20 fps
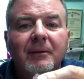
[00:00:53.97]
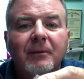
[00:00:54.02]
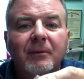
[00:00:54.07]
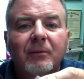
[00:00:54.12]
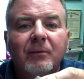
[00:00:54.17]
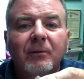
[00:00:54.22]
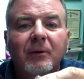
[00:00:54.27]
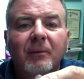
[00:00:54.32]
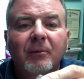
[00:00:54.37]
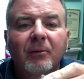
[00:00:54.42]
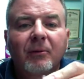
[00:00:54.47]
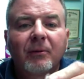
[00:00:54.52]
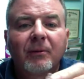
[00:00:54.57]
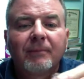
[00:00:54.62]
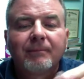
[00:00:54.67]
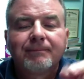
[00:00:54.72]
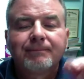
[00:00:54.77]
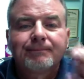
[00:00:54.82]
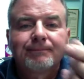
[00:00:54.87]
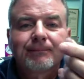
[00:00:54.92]

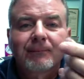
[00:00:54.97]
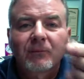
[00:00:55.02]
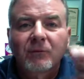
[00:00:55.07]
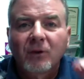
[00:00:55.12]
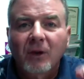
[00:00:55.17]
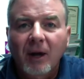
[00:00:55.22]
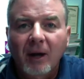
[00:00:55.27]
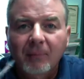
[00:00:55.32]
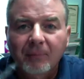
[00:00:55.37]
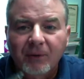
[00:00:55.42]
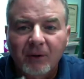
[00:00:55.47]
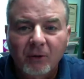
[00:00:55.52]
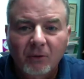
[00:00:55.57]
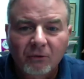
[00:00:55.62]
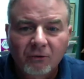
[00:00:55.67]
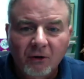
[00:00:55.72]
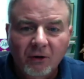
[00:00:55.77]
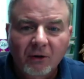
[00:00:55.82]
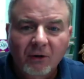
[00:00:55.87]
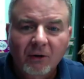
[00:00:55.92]
rubber top that
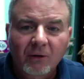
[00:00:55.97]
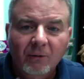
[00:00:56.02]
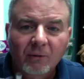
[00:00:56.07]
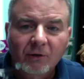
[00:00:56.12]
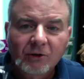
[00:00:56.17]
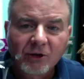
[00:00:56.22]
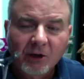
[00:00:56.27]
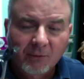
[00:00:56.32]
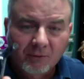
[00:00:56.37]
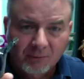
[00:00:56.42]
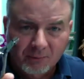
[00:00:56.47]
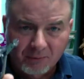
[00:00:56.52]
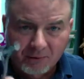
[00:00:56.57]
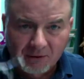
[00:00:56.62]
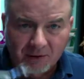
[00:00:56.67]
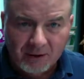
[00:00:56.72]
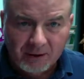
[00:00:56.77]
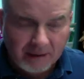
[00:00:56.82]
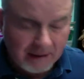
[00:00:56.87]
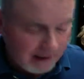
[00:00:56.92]
goes on here, which helps
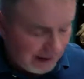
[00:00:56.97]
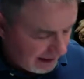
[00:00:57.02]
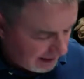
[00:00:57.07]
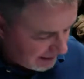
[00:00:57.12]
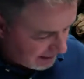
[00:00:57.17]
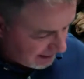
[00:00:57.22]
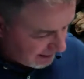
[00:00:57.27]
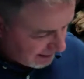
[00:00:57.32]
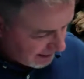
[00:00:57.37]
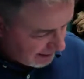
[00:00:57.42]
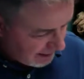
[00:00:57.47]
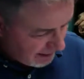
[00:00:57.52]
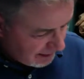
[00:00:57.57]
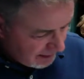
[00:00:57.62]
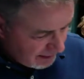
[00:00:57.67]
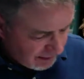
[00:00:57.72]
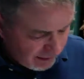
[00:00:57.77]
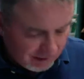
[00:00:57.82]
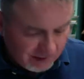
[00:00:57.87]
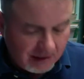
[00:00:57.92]
protect the end
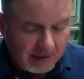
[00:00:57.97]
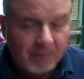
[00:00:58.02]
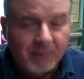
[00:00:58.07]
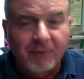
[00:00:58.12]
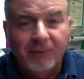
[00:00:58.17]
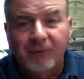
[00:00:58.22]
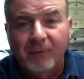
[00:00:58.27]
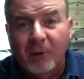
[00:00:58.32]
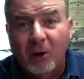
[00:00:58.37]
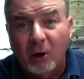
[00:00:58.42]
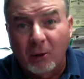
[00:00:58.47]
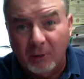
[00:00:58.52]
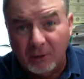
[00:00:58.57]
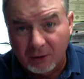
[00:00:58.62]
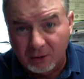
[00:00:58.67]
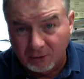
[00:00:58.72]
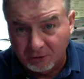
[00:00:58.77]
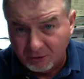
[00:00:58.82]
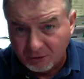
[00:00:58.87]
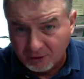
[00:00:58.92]
to keep you from
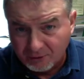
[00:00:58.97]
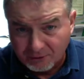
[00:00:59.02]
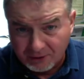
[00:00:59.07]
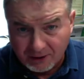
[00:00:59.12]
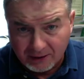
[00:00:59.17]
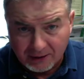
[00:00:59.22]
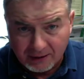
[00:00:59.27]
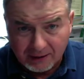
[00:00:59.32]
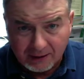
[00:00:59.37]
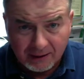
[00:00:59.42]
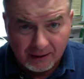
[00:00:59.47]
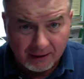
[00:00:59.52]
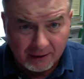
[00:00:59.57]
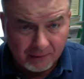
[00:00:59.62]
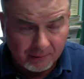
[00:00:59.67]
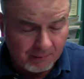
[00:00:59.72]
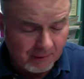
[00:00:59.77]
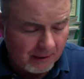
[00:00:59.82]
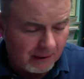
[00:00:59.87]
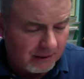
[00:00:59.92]
harming yourself taking it out
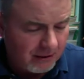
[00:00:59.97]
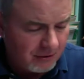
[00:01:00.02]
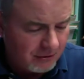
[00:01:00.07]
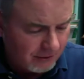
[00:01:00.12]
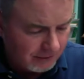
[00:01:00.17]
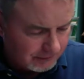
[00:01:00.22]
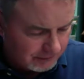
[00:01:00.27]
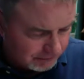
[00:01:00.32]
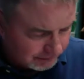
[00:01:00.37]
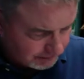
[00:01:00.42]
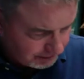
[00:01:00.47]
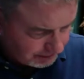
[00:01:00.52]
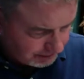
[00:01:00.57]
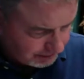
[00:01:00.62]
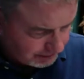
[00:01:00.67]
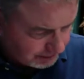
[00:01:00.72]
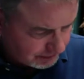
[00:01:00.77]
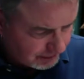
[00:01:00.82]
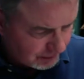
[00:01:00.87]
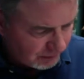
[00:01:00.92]
of the package,
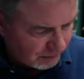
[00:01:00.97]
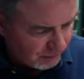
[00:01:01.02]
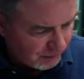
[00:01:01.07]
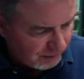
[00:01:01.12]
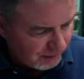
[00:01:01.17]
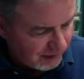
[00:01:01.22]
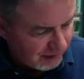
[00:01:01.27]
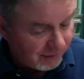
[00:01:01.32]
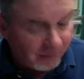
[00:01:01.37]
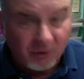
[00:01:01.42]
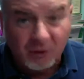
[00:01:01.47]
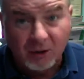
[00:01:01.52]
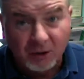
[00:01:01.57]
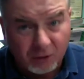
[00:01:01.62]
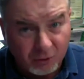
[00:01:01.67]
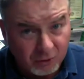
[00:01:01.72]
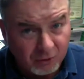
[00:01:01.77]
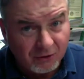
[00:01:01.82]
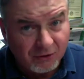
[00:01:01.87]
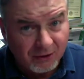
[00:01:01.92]
which would be a very
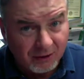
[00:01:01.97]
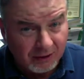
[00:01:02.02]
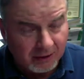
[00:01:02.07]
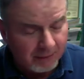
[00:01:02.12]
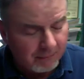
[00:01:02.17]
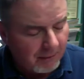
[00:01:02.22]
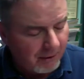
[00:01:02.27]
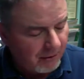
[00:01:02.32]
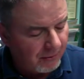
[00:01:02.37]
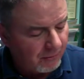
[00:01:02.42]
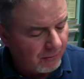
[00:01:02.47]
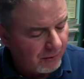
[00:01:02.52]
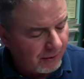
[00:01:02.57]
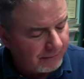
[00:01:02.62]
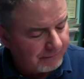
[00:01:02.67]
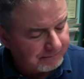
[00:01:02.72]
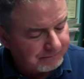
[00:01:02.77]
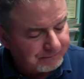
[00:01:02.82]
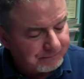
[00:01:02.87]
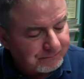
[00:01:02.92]
good thing, by the way.